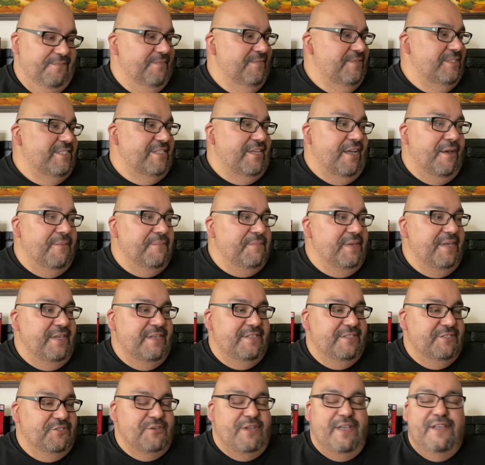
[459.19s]

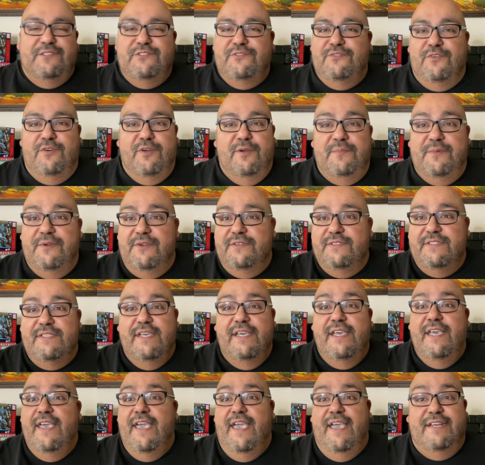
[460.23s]
zombie Transformers
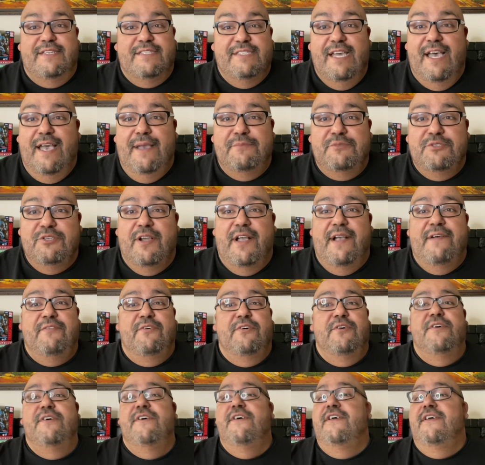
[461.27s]
and time
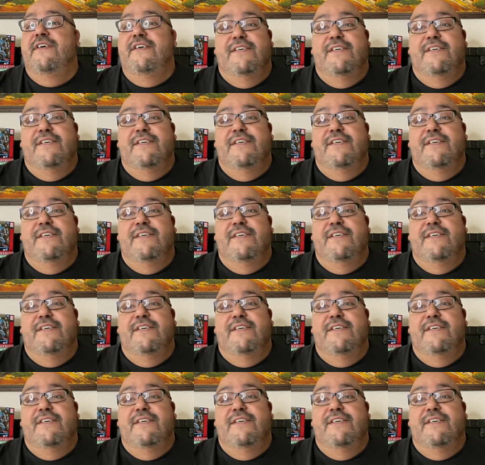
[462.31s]
travel.